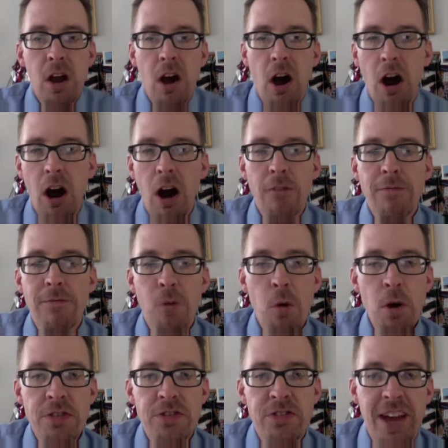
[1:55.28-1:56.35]
Our
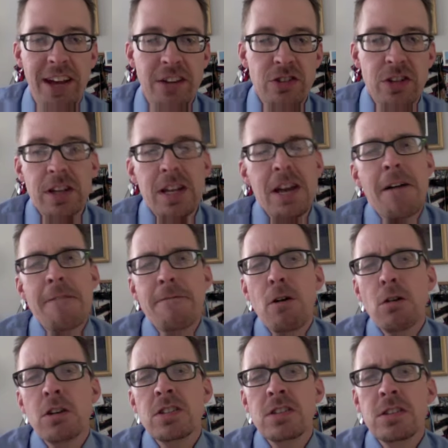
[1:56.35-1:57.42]
fourth section
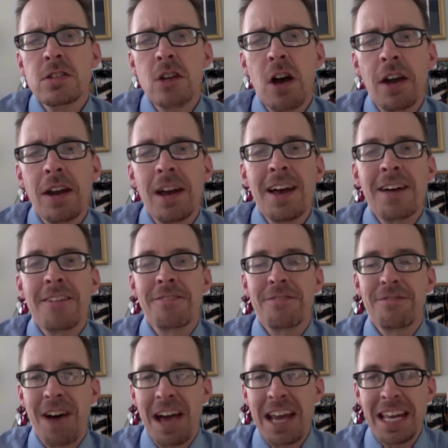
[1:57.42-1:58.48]
focuses on
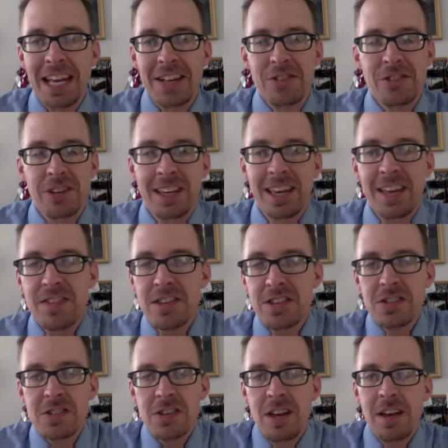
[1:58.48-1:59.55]
financing. And this
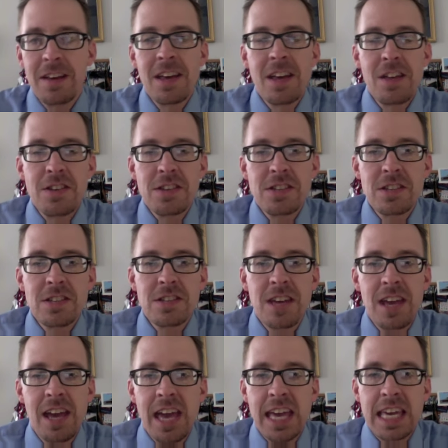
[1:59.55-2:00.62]
is a this is
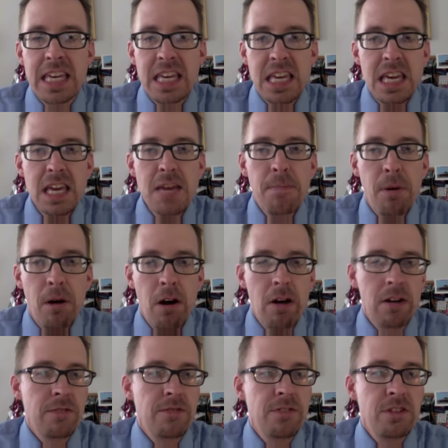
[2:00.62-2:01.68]
a, a key
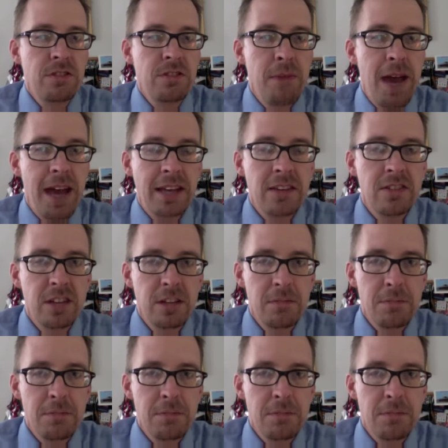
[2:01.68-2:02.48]
part of this magazine